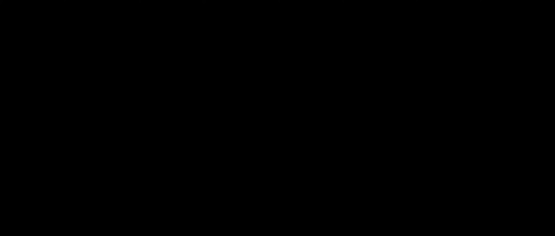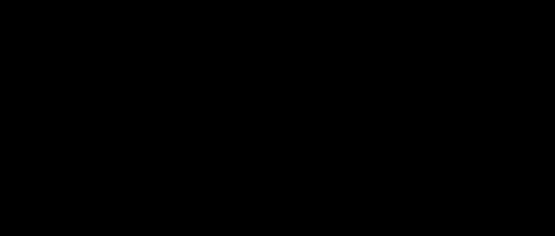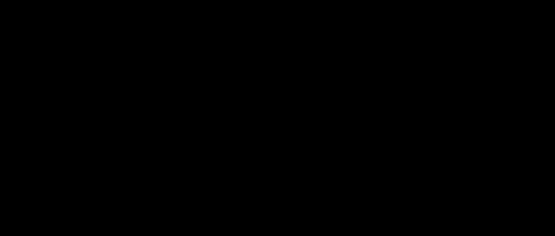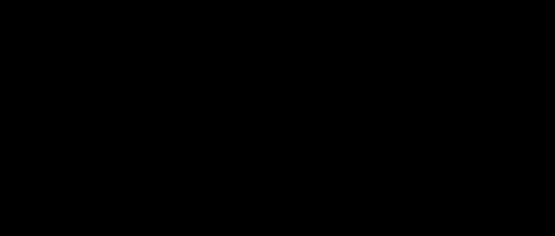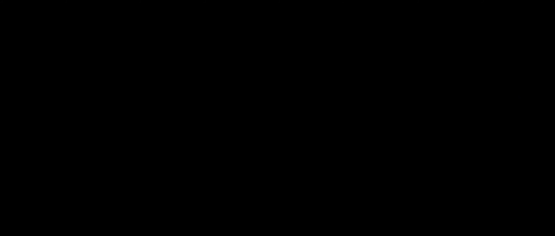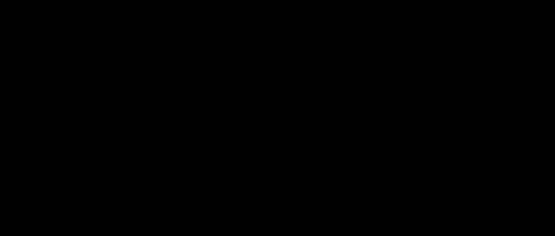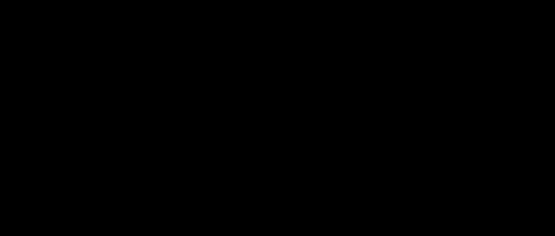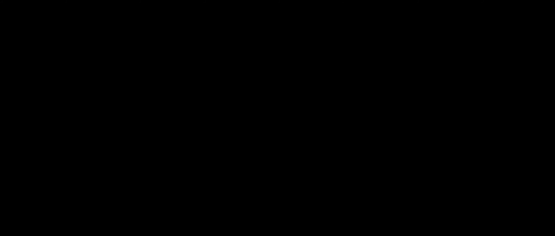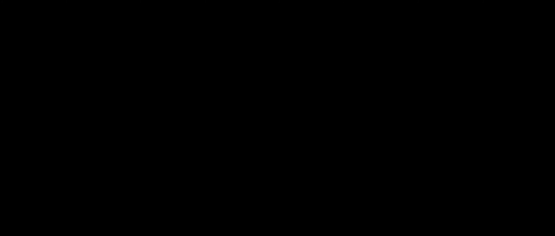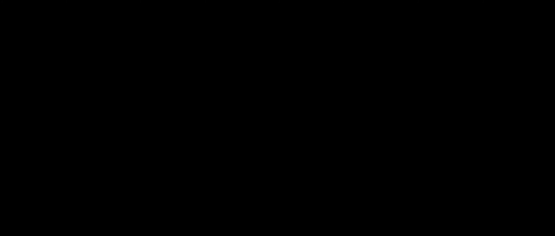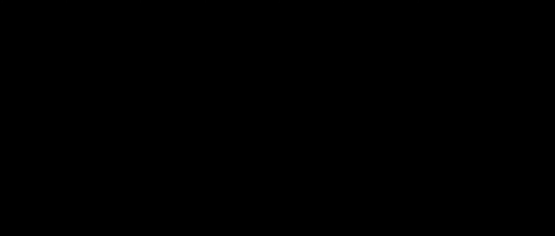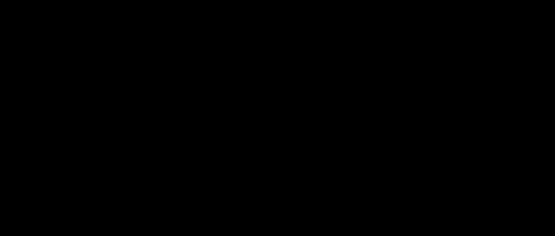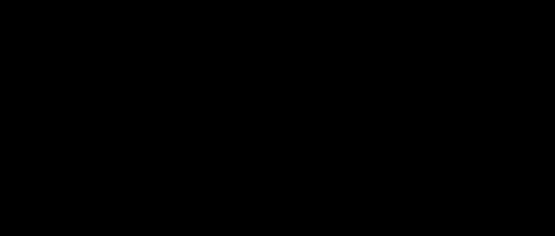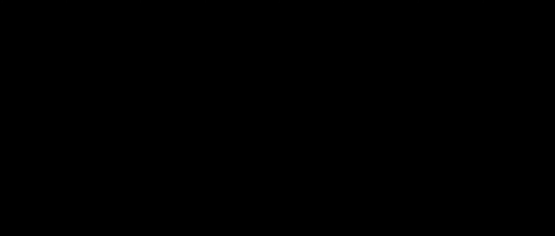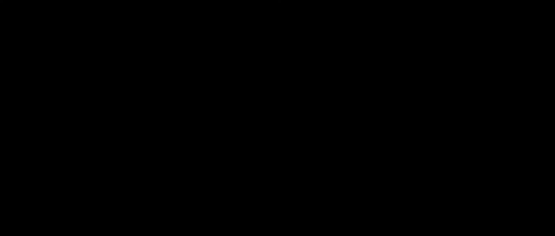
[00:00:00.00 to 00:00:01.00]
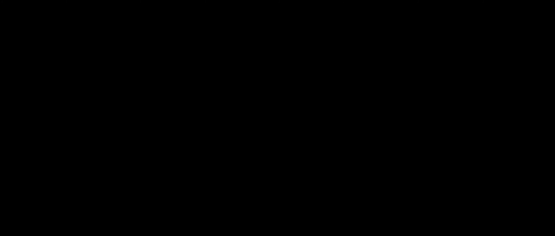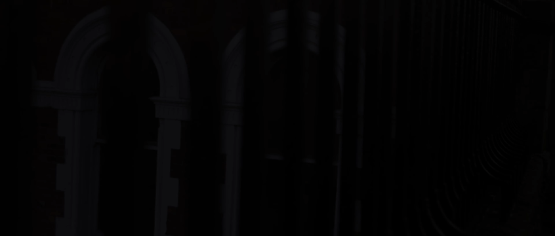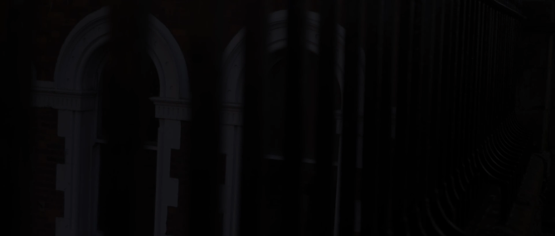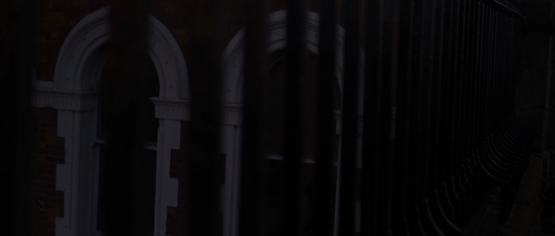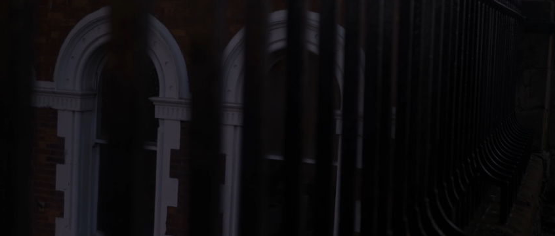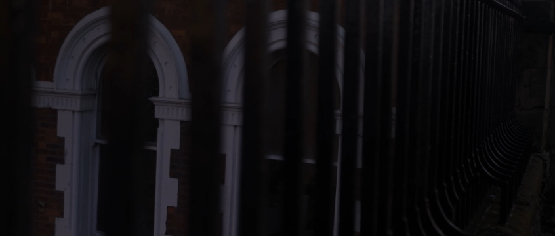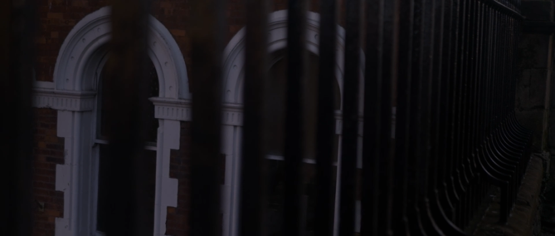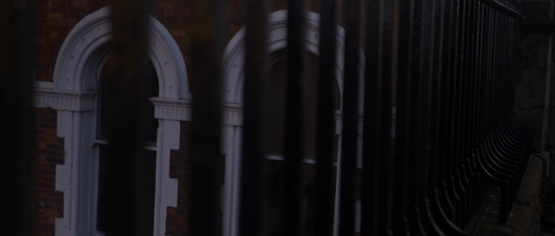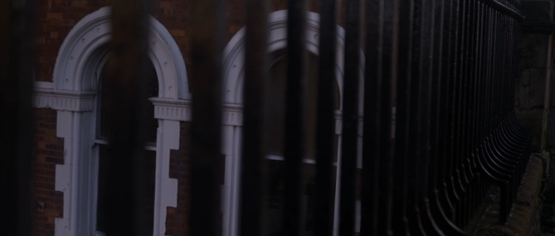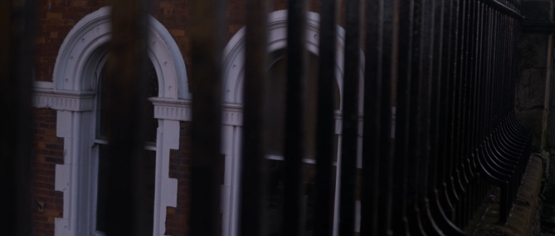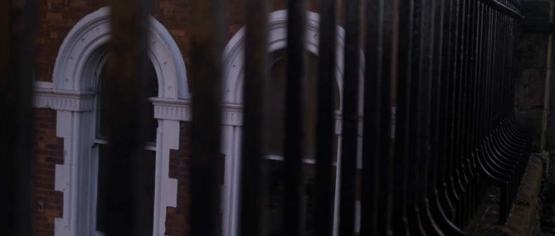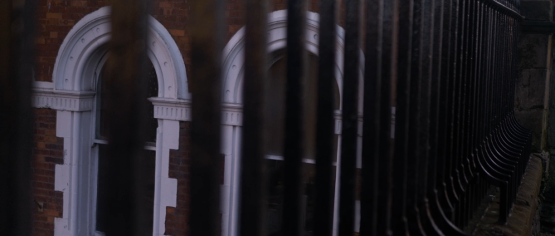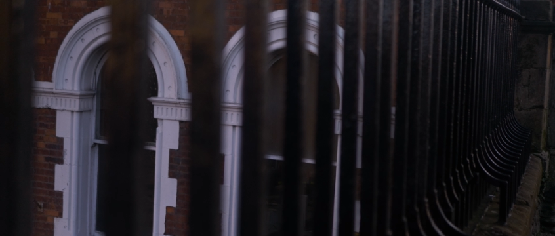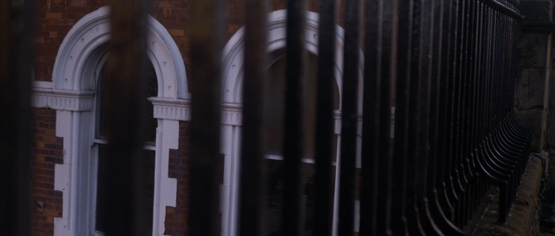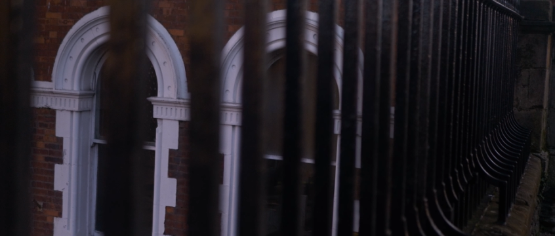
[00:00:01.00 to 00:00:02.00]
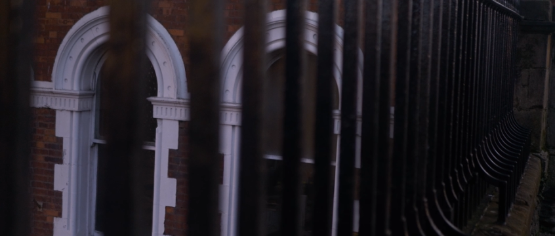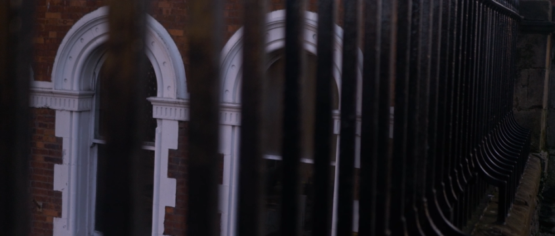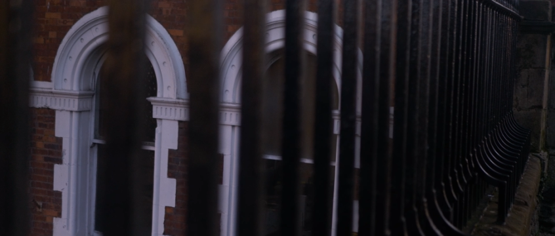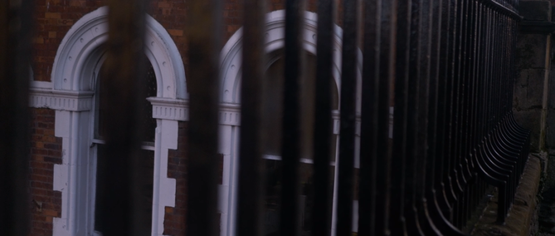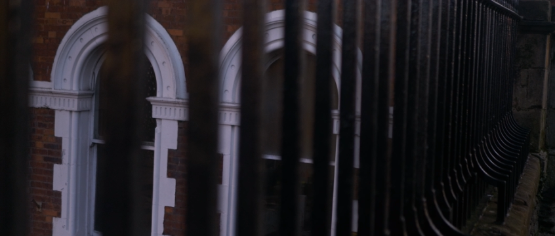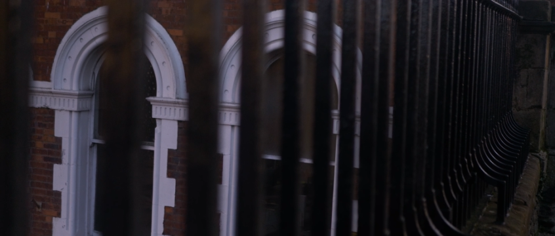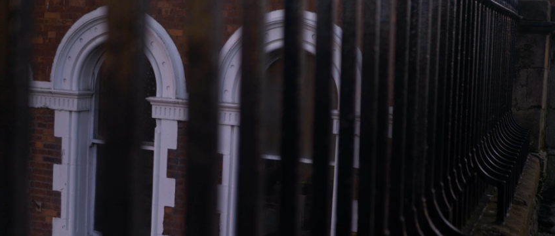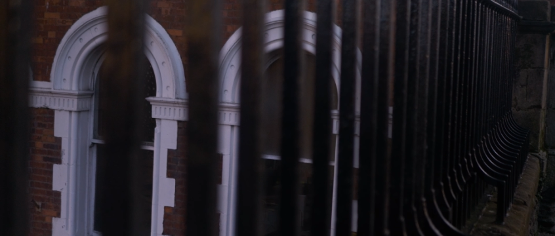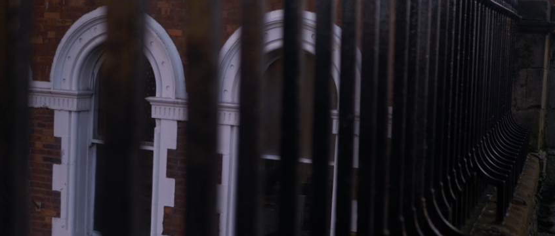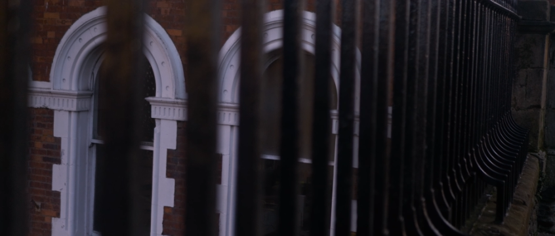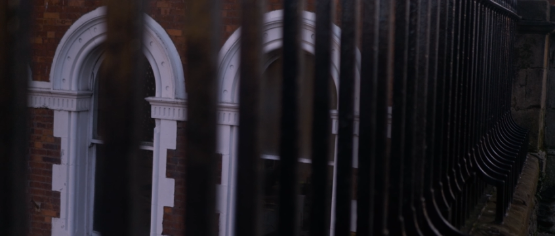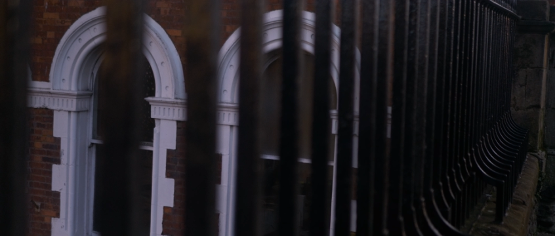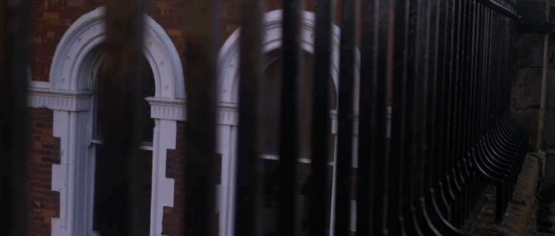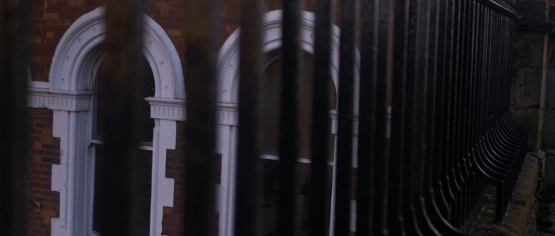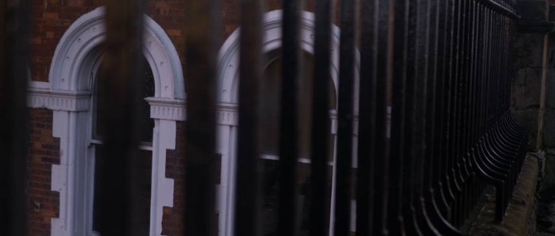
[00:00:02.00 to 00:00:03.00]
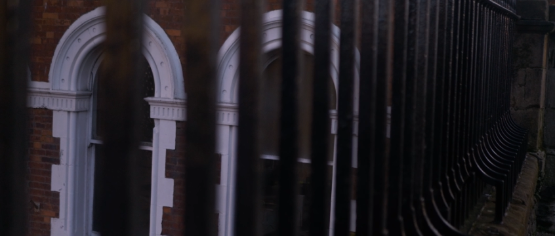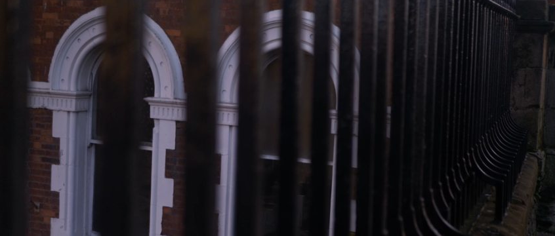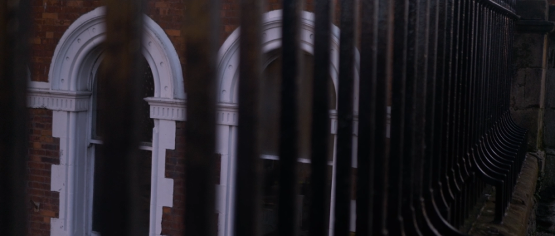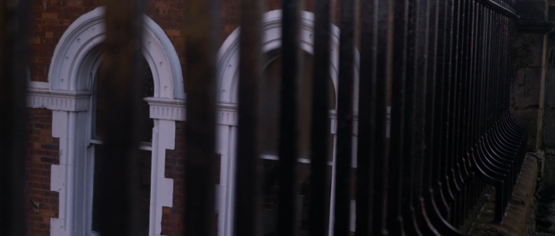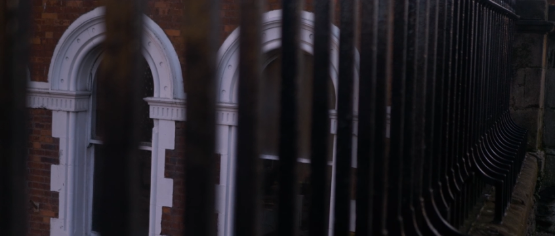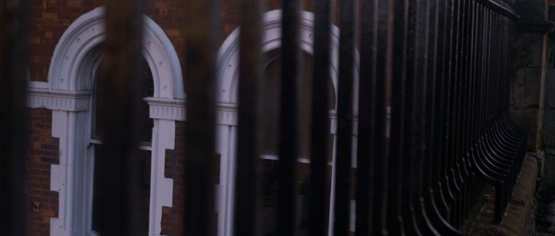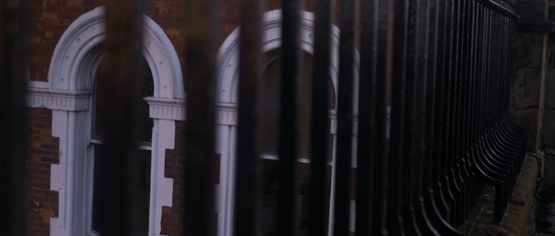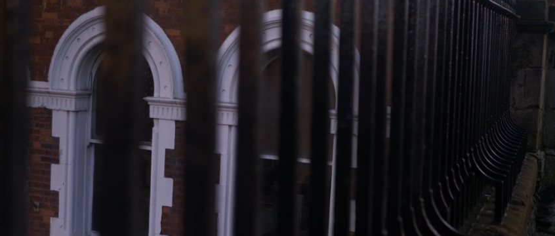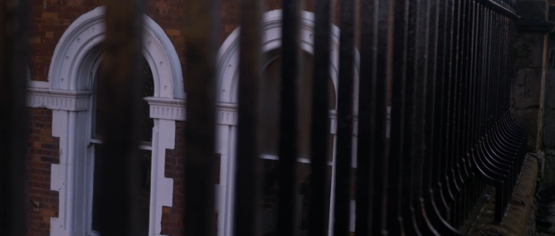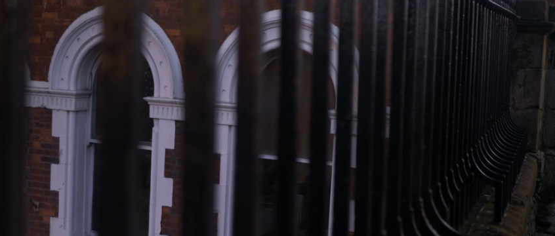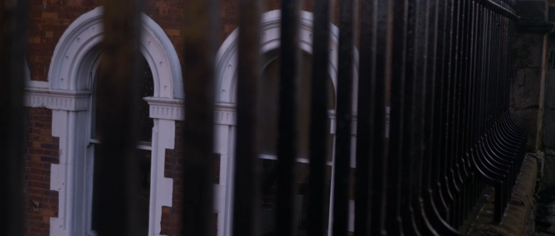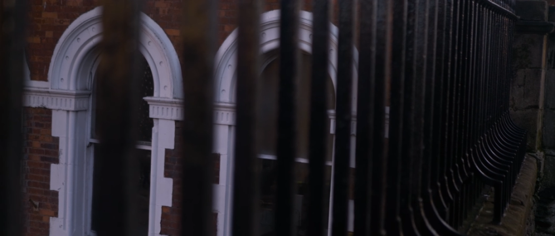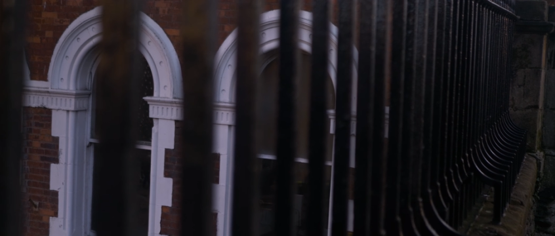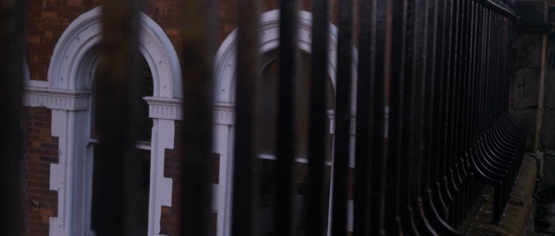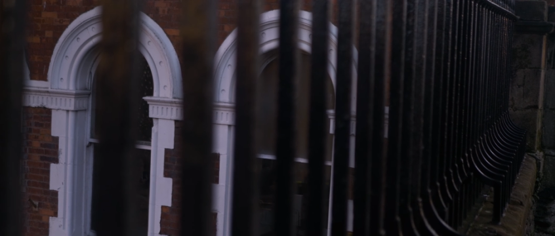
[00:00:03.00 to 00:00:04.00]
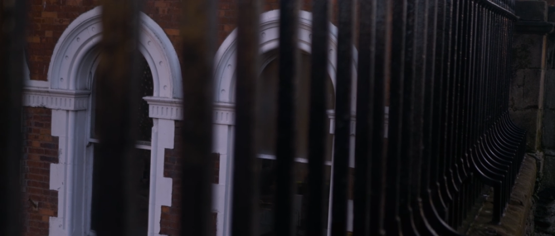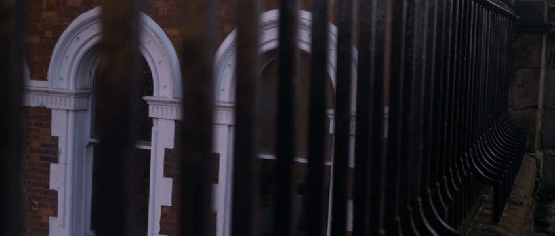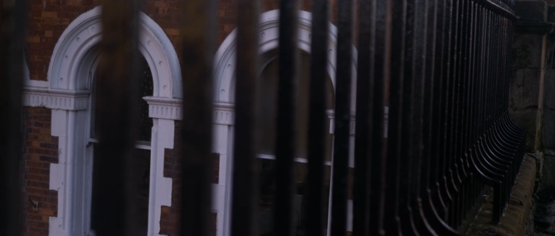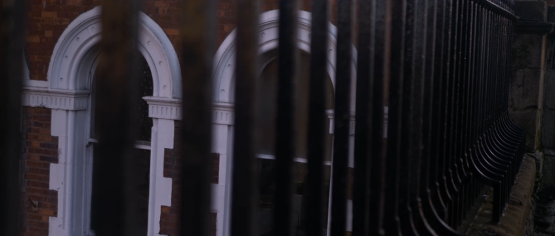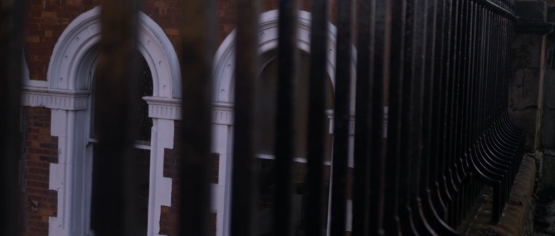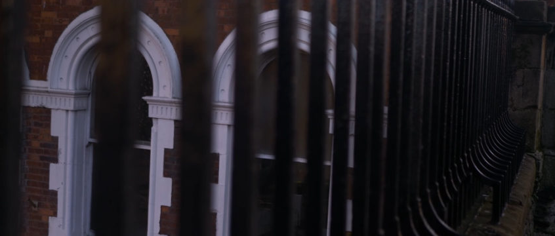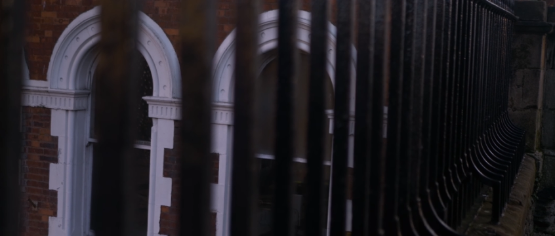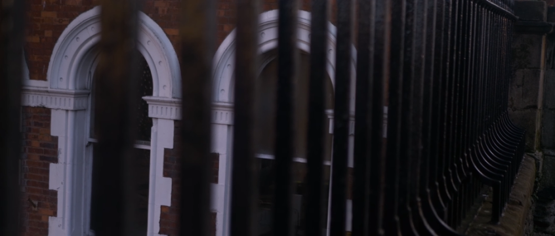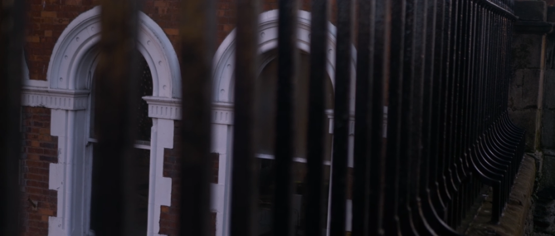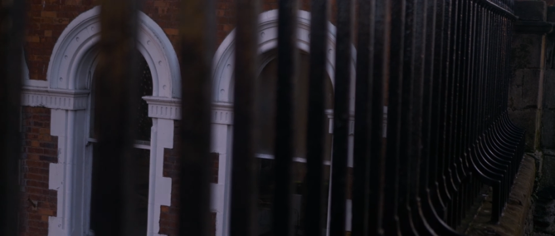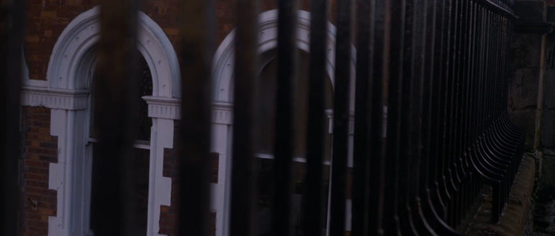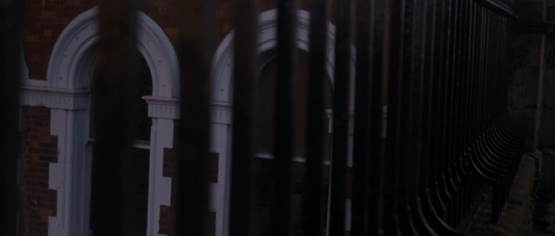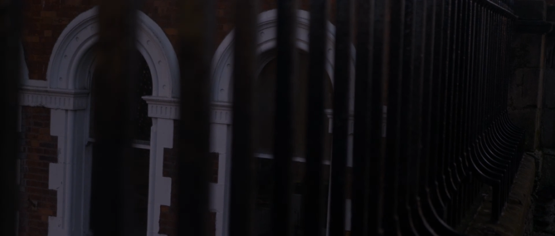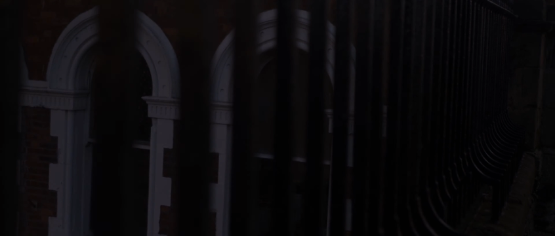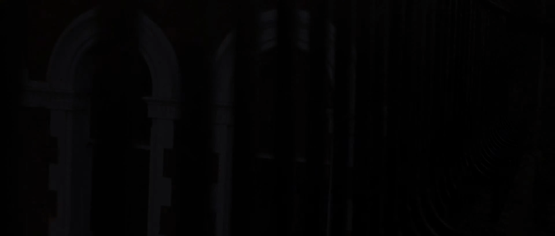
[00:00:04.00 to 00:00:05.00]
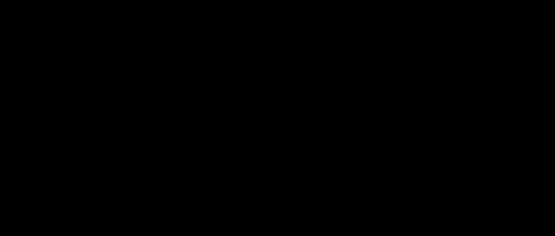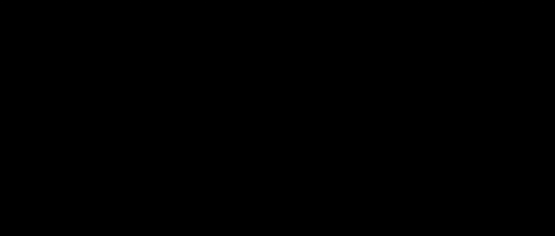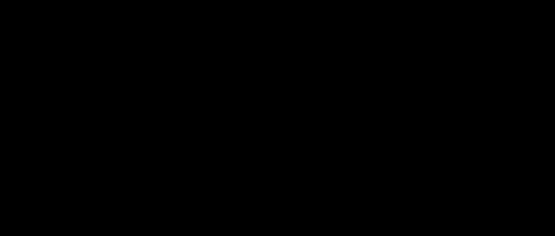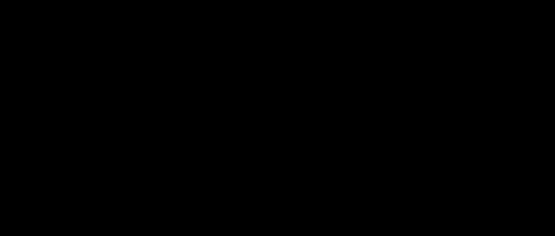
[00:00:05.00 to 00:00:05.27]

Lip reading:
Nobody's mouth can be seen.